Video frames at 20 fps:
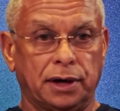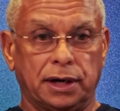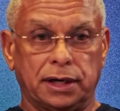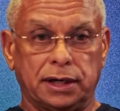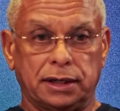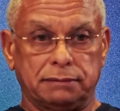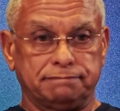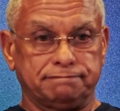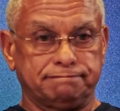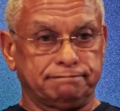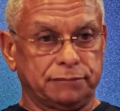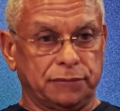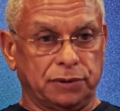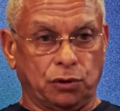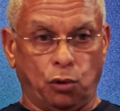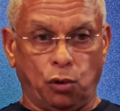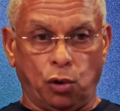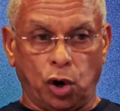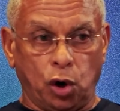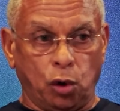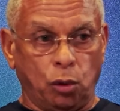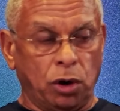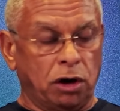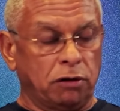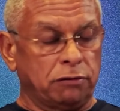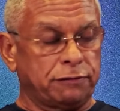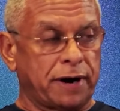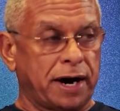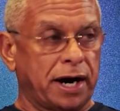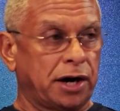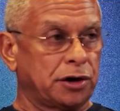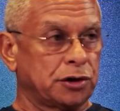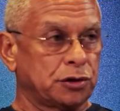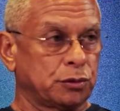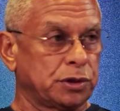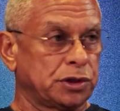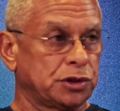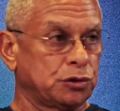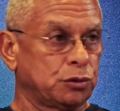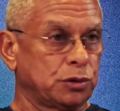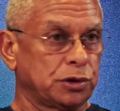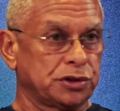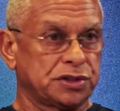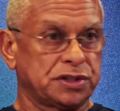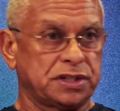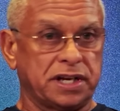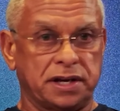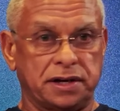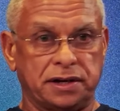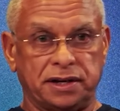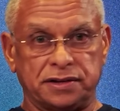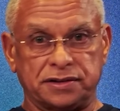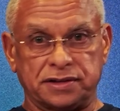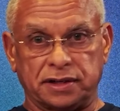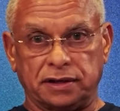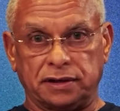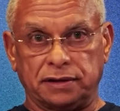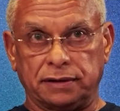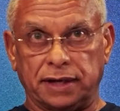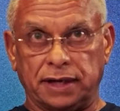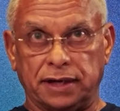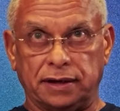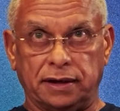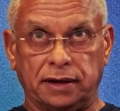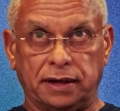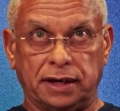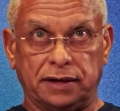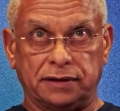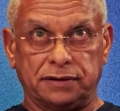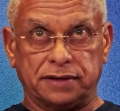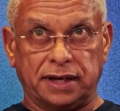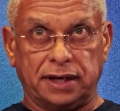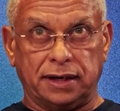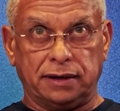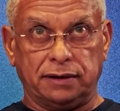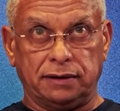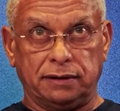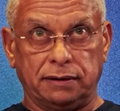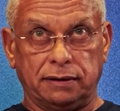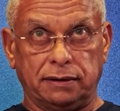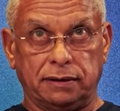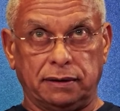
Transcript: The oil well fires, which was done as an